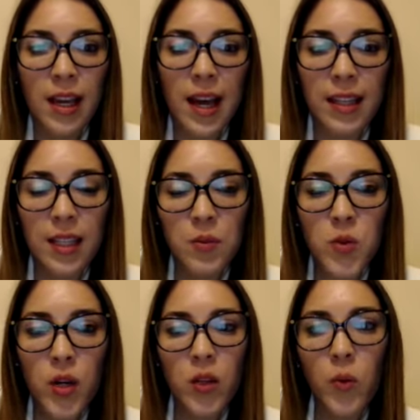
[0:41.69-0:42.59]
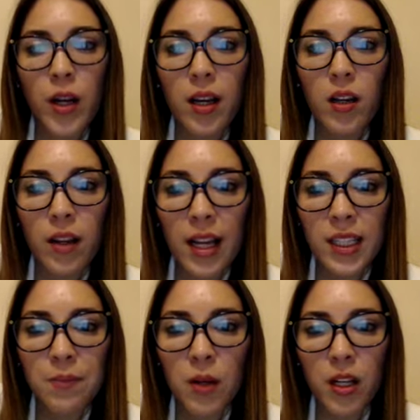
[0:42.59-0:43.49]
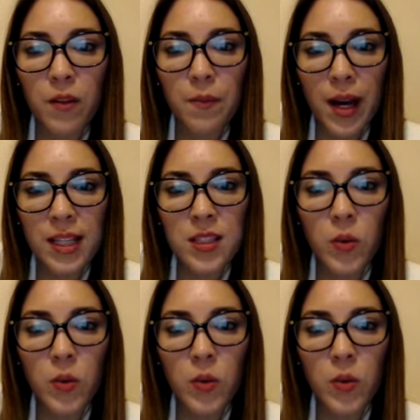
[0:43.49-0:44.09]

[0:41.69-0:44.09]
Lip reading: and demonstrated what a collective body of minds